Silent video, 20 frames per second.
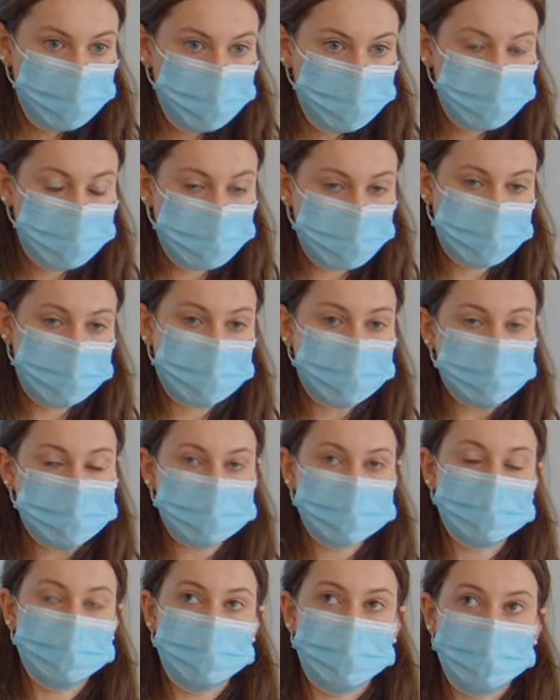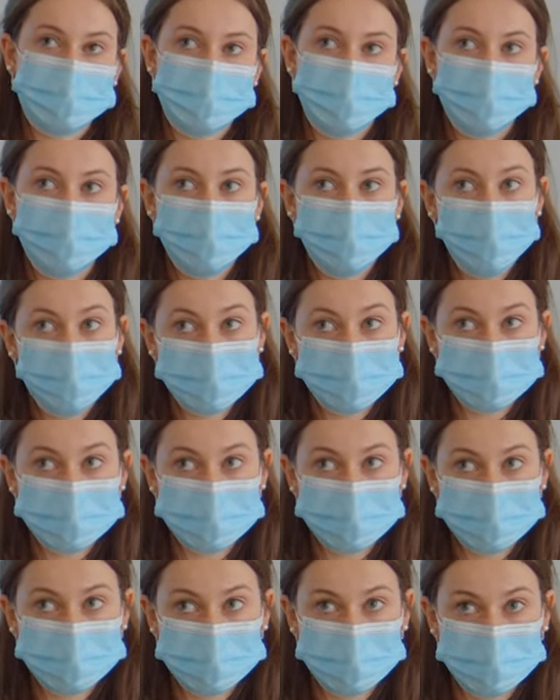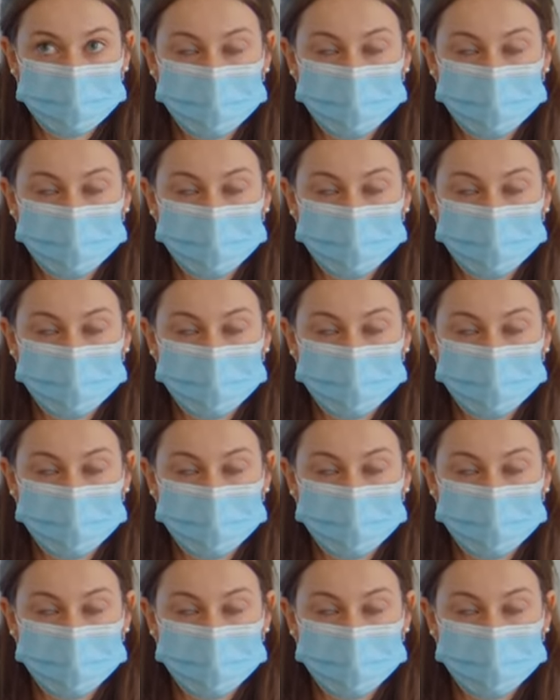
me is that unfortunately,